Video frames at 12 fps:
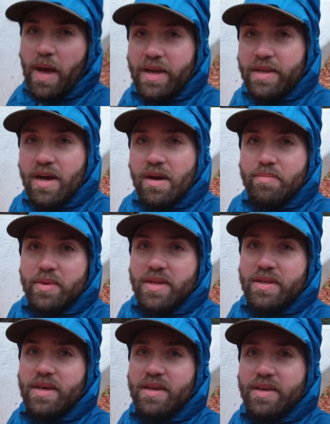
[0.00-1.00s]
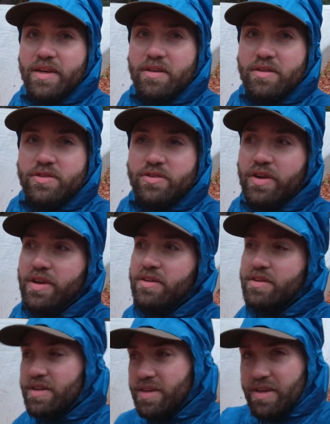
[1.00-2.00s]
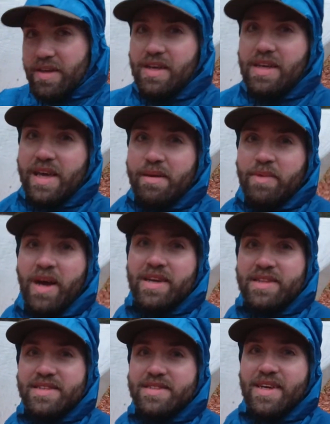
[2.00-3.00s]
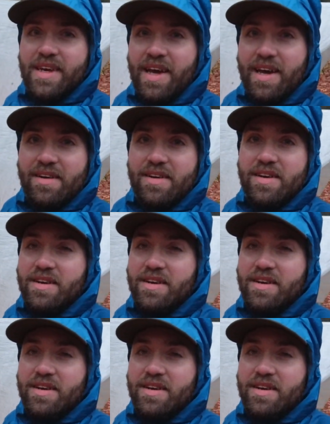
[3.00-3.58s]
packing up and get on the trail. Keep knocking this thing out.